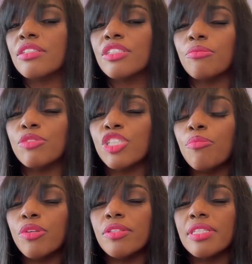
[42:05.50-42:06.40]
some
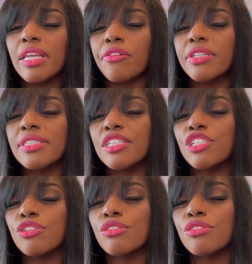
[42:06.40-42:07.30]
champions in that
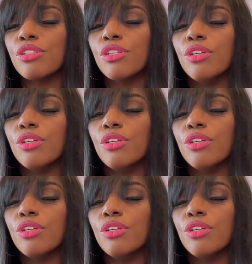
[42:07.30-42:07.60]
organizations?